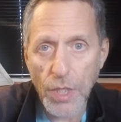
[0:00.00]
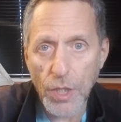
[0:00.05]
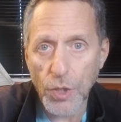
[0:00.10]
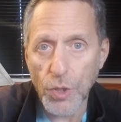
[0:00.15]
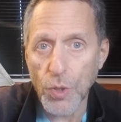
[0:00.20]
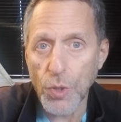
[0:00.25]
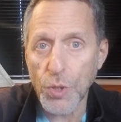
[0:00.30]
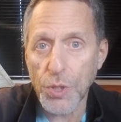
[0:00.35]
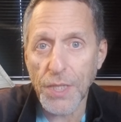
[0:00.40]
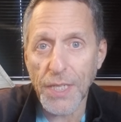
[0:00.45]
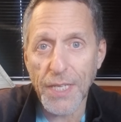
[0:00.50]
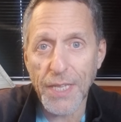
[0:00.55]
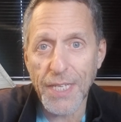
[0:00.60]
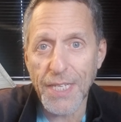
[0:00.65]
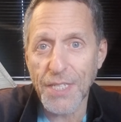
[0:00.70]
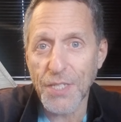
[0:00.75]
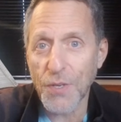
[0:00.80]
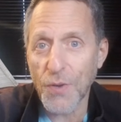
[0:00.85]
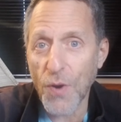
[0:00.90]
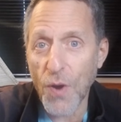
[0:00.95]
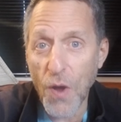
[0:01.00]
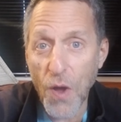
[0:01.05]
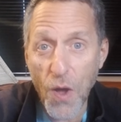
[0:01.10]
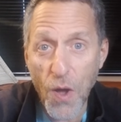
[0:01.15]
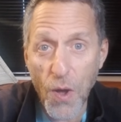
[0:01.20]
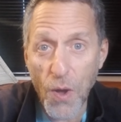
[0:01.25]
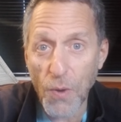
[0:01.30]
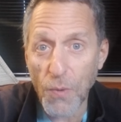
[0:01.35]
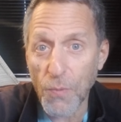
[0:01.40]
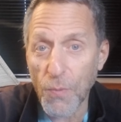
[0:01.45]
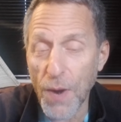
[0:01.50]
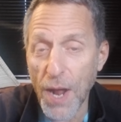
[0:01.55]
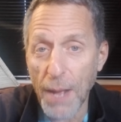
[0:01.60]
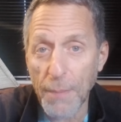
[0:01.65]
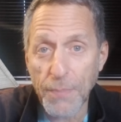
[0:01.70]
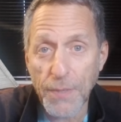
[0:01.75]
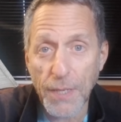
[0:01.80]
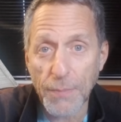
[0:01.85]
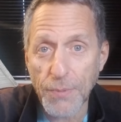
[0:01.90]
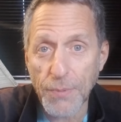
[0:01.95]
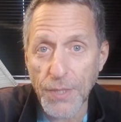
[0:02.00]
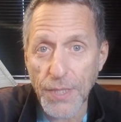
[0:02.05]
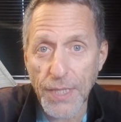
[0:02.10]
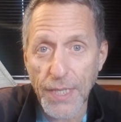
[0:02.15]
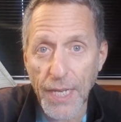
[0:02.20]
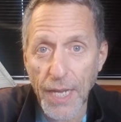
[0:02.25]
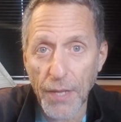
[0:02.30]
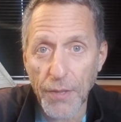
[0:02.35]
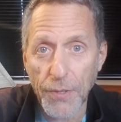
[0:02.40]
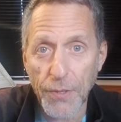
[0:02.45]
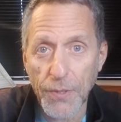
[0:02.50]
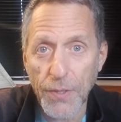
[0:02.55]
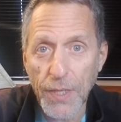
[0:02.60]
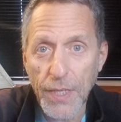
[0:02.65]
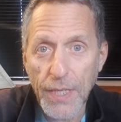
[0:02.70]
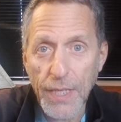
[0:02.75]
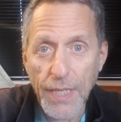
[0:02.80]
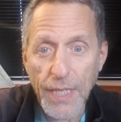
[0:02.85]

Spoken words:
Usually these are all wrapped up together.